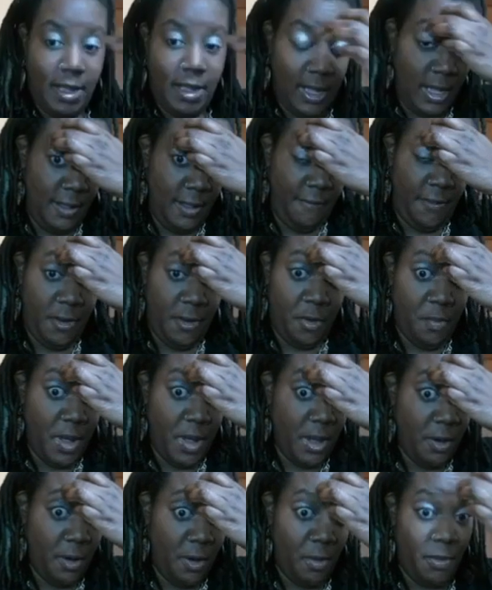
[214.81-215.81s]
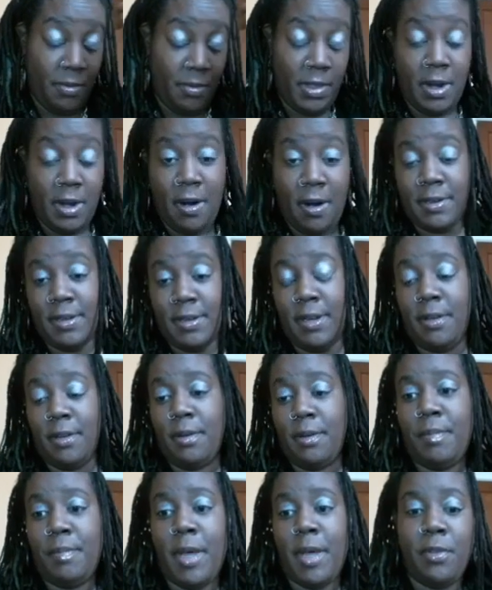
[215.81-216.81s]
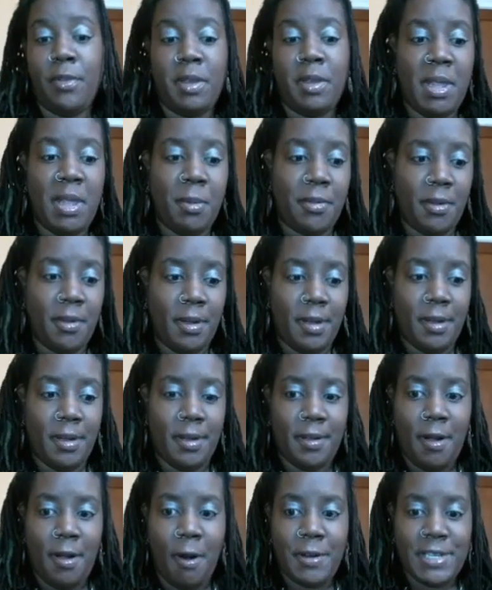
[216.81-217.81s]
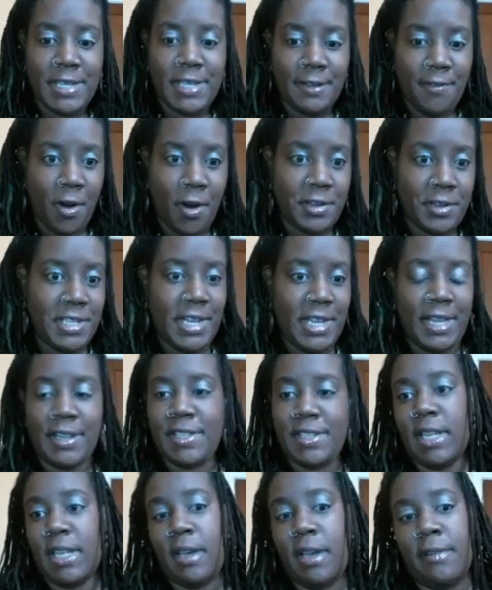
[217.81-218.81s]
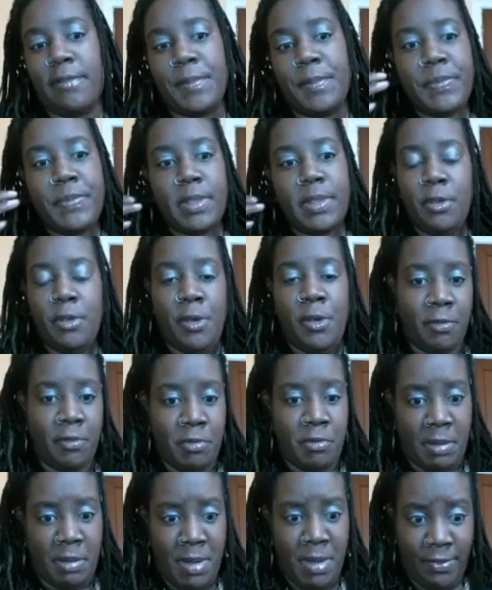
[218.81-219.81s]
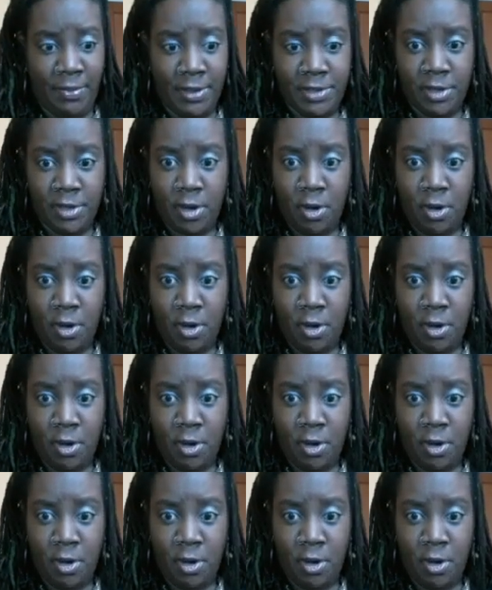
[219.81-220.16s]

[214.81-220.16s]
And if you're better better than me with artsy fartsy kind of stuff, you can really make these